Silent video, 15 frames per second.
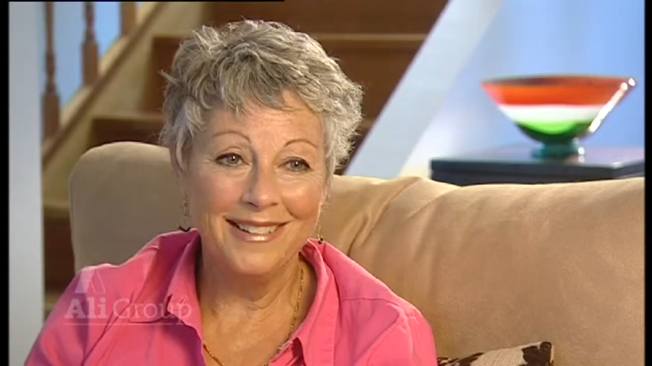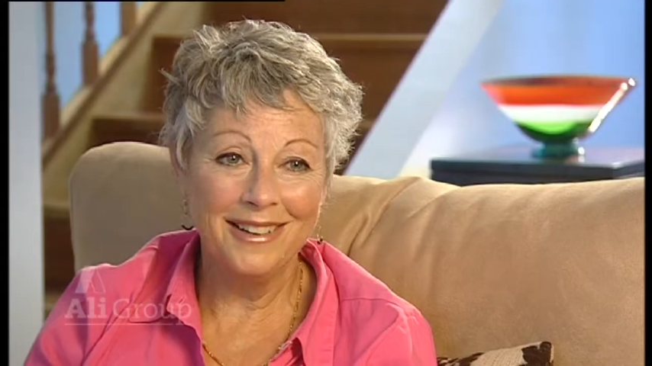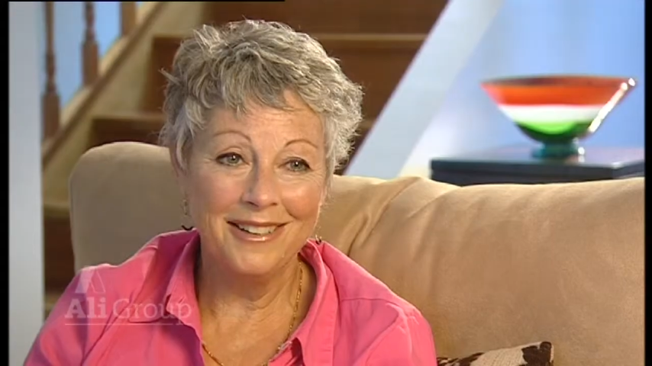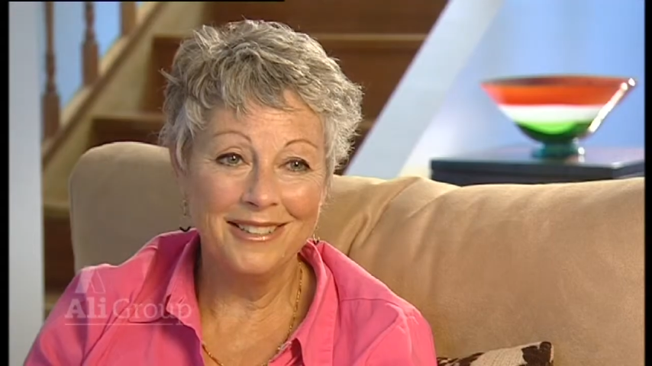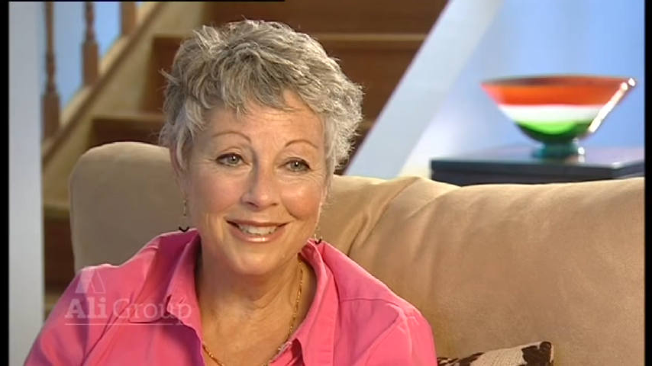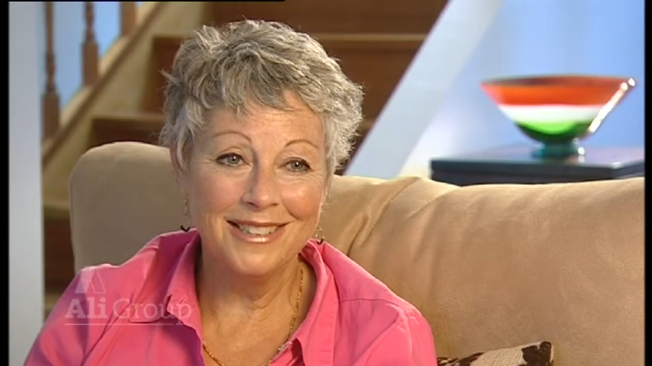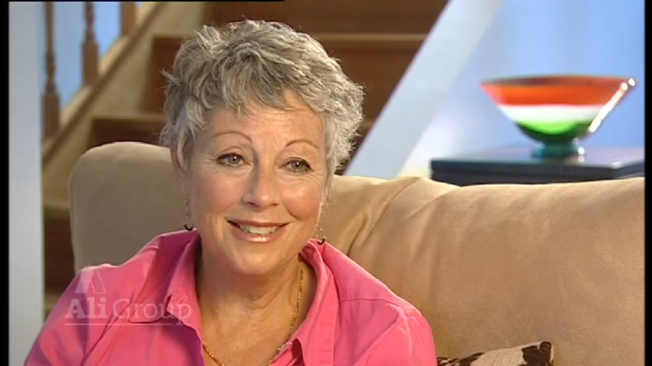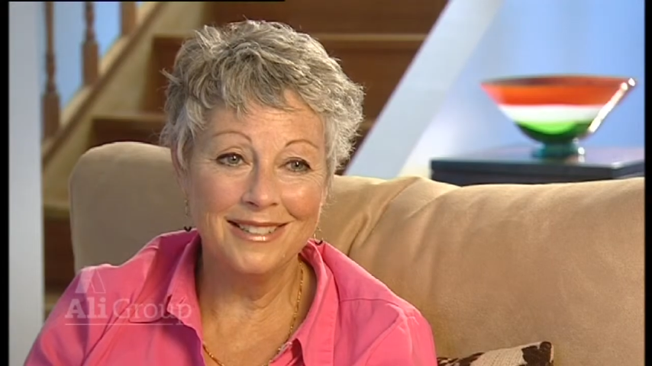I
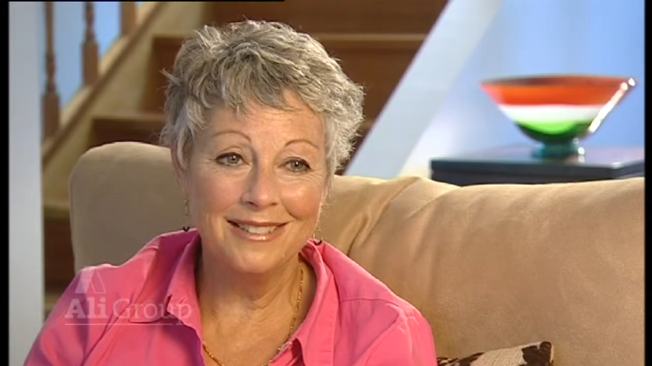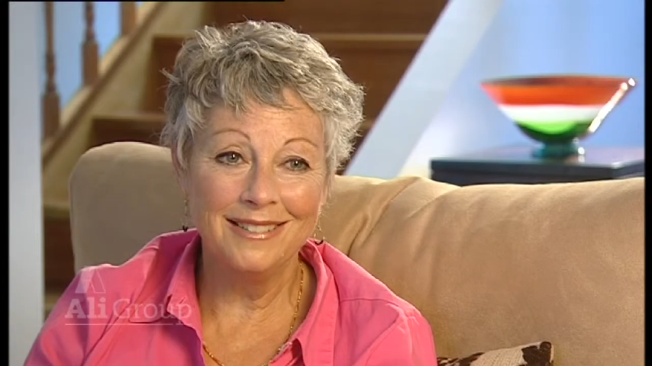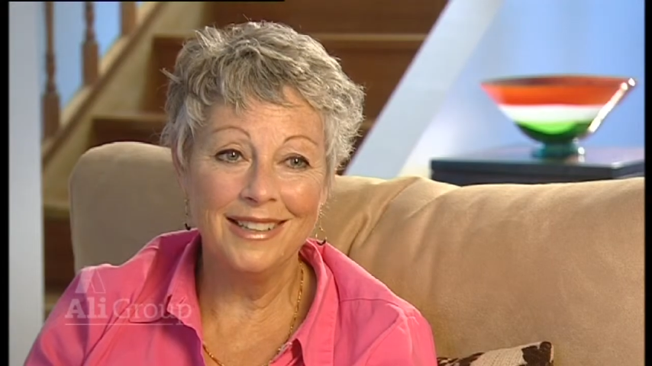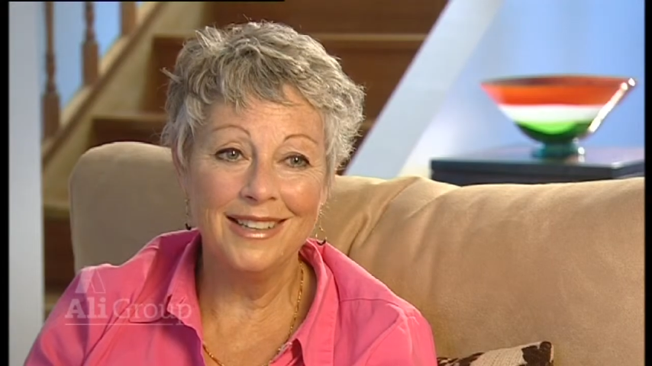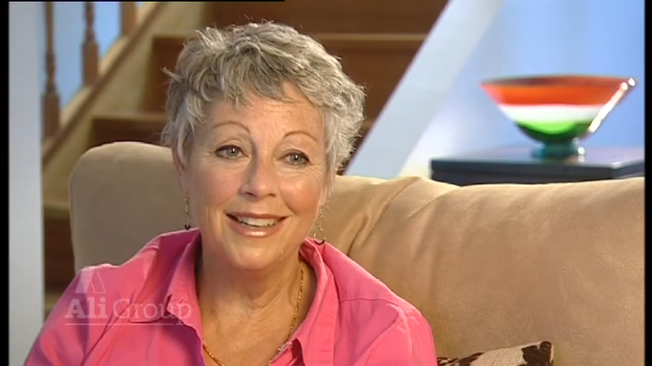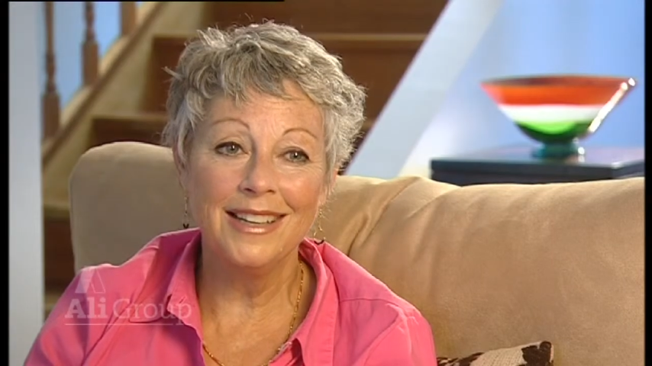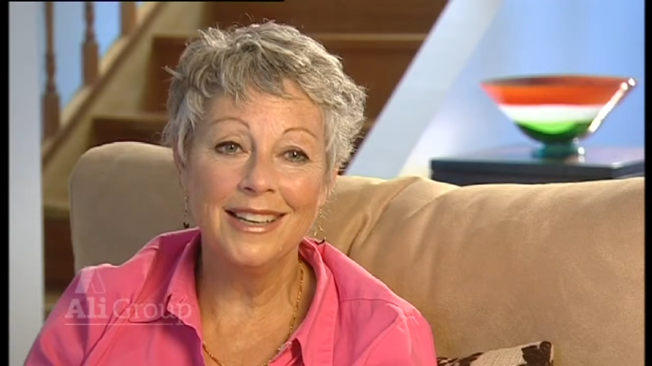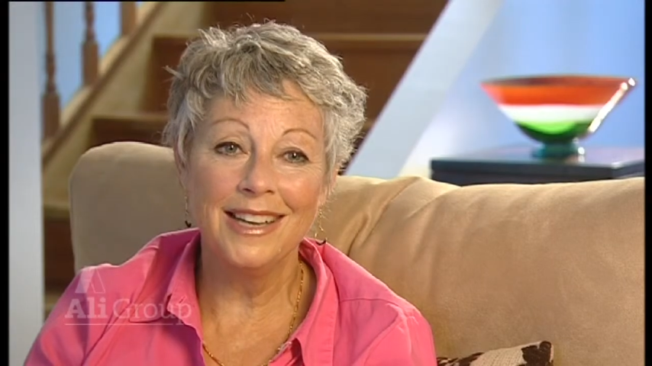was
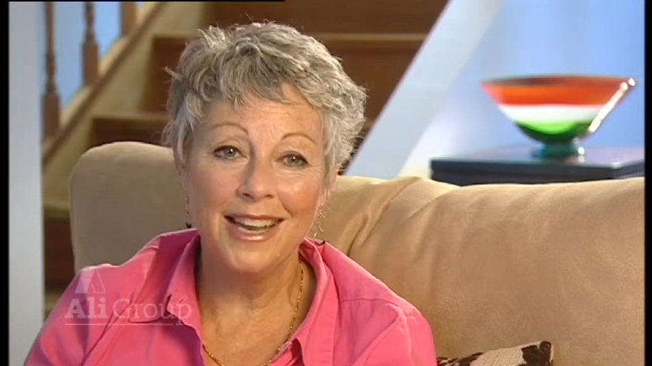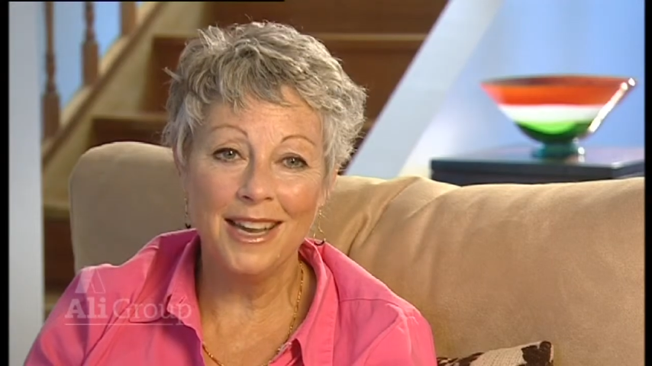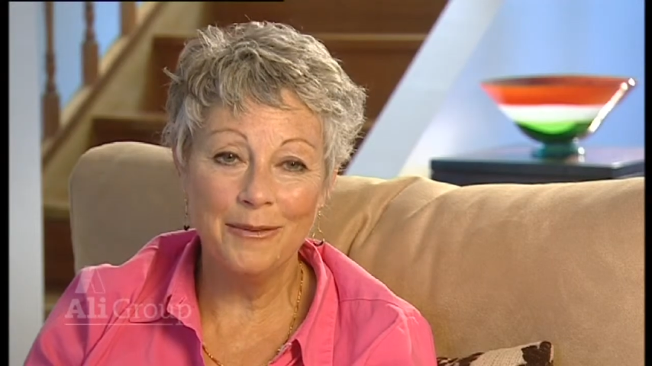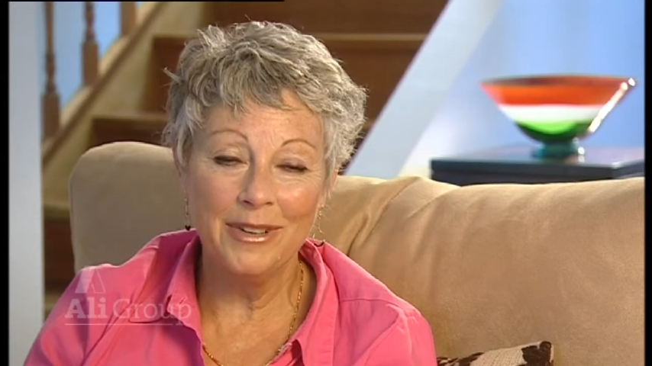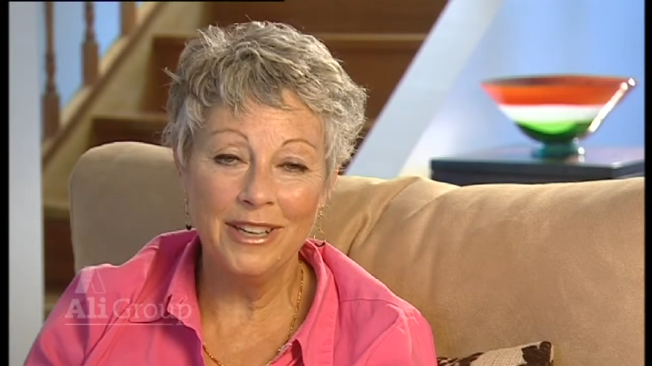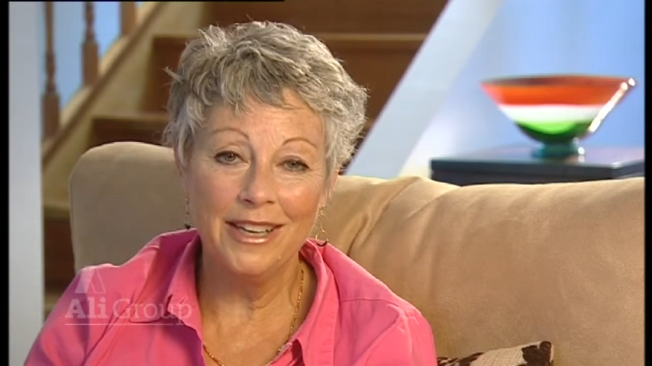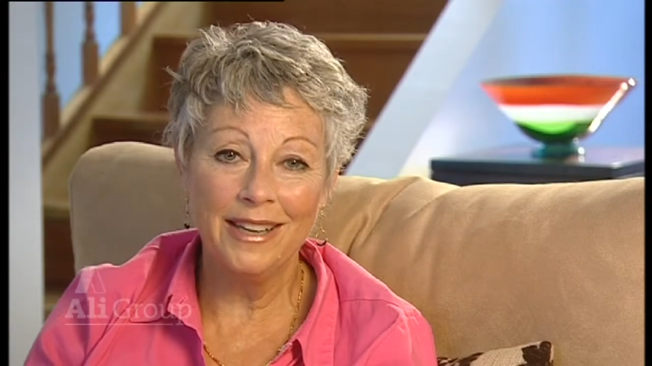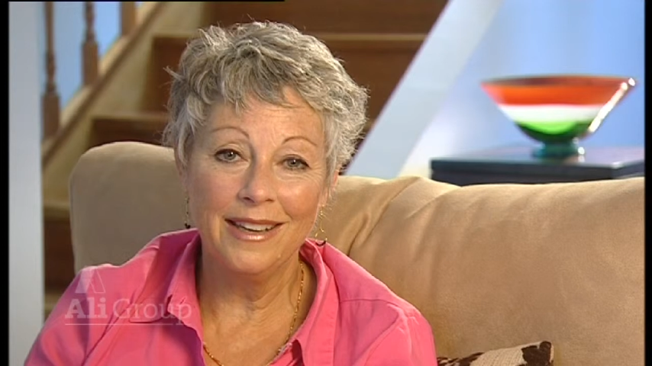really
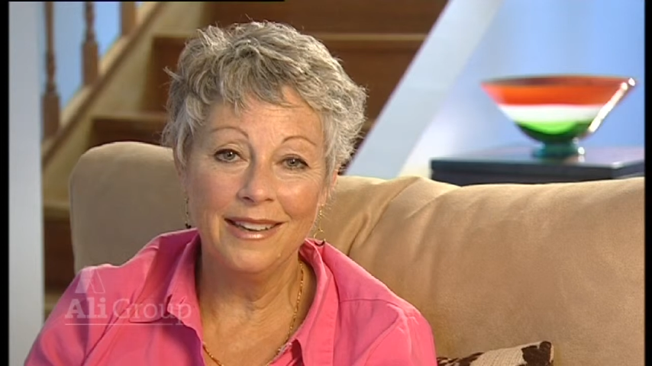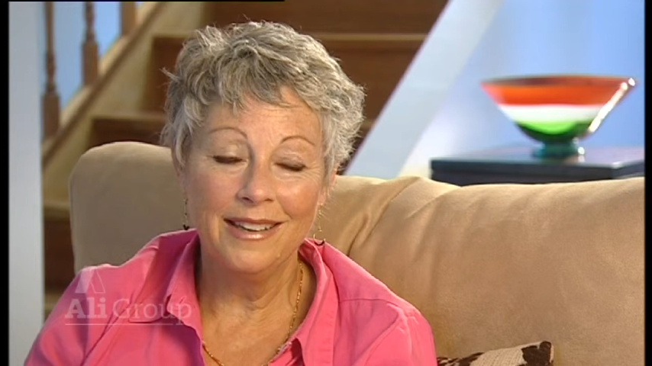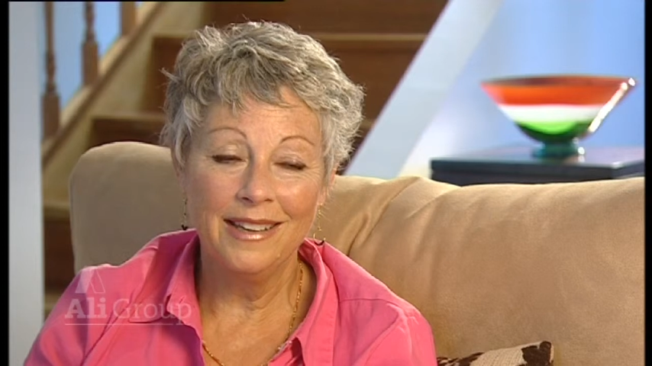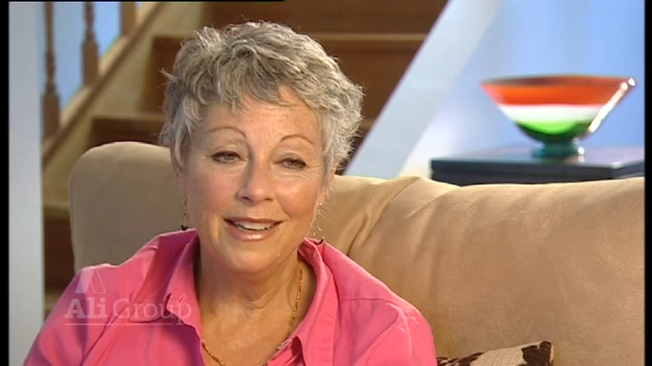happy.